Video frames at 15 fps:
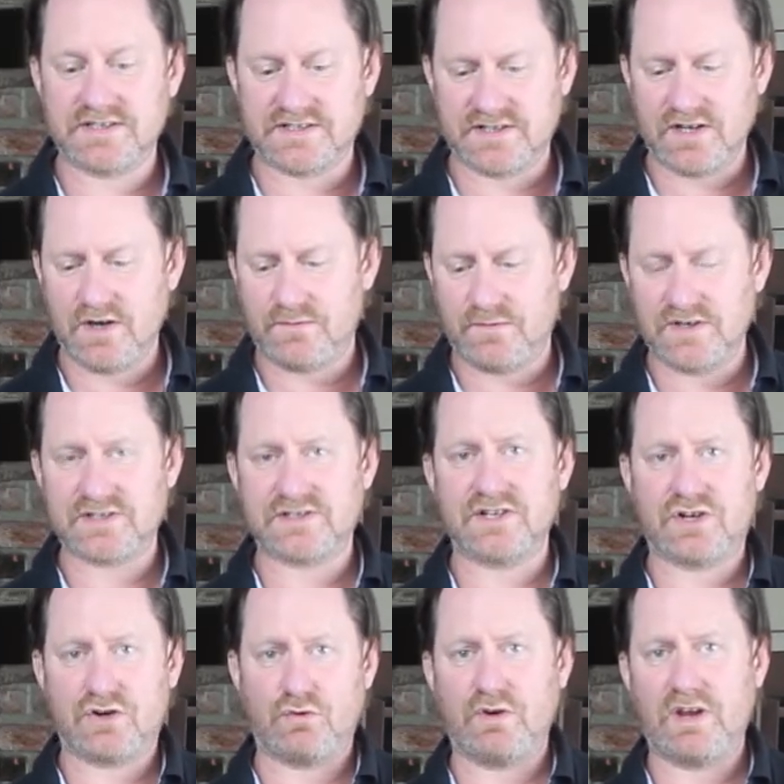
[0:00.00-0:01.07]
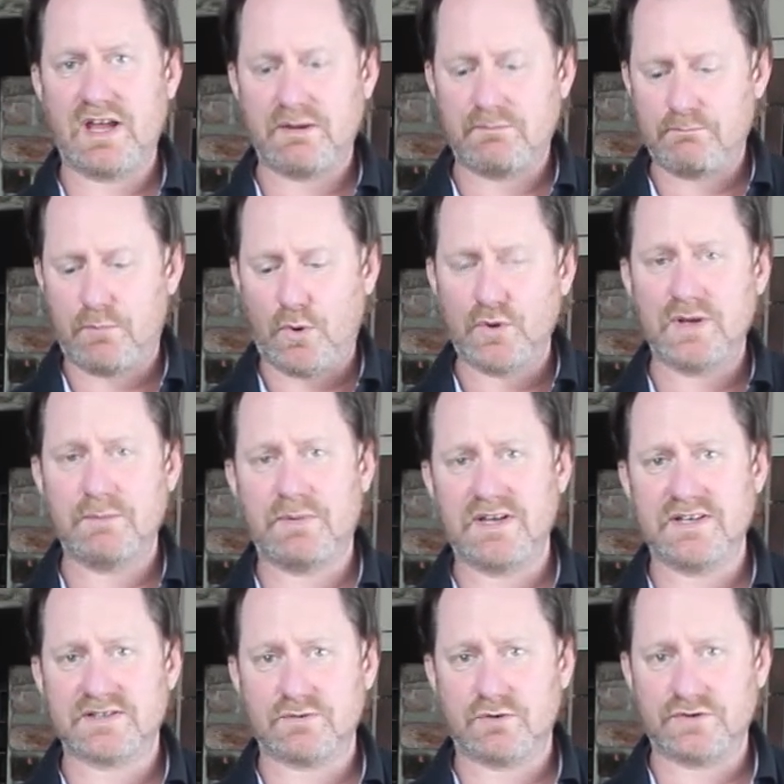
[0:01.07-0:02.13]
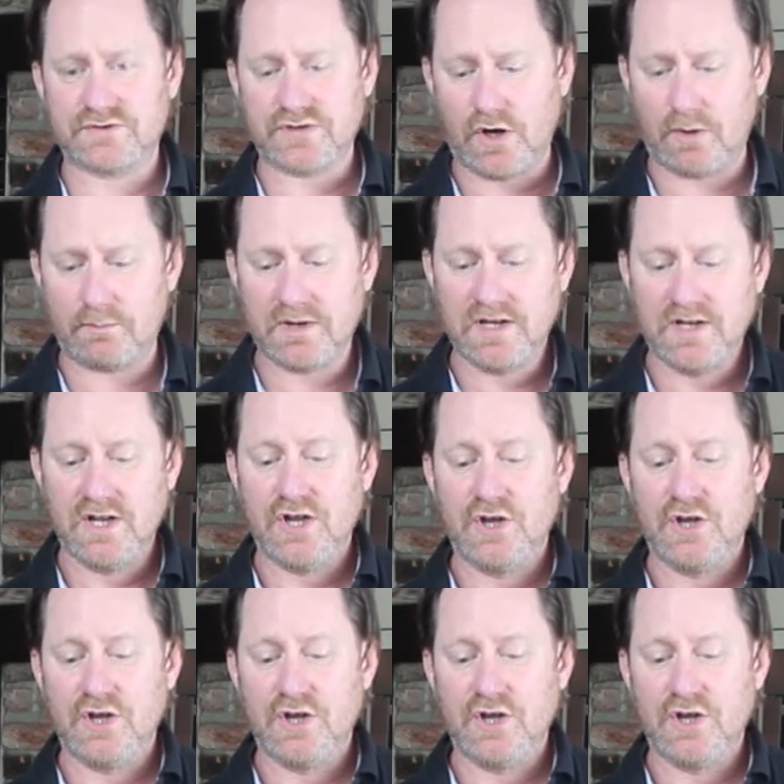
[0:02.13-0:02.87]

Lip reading: surface to create and put your pizza on top.